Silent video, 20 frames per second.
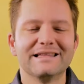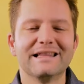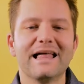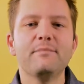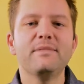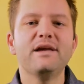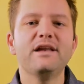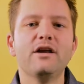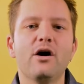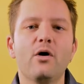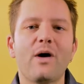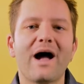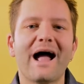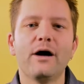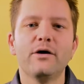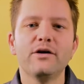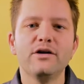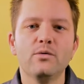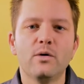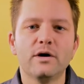let me know
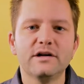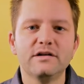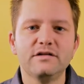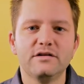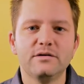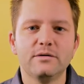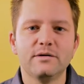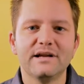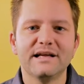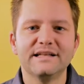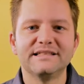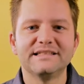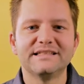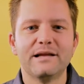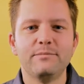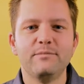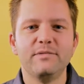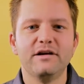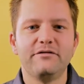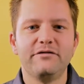how you want to do it and
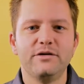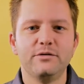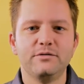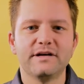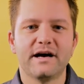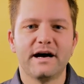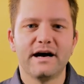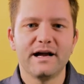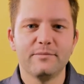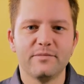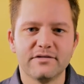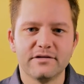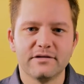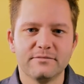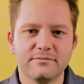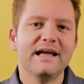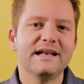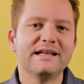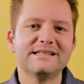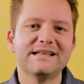send me a few times.
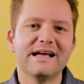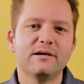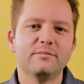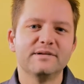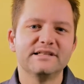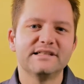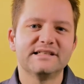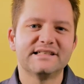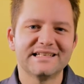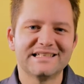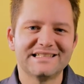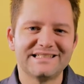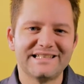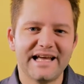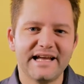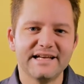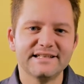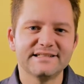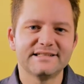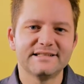It has now been six
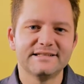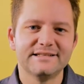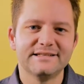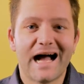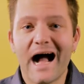days.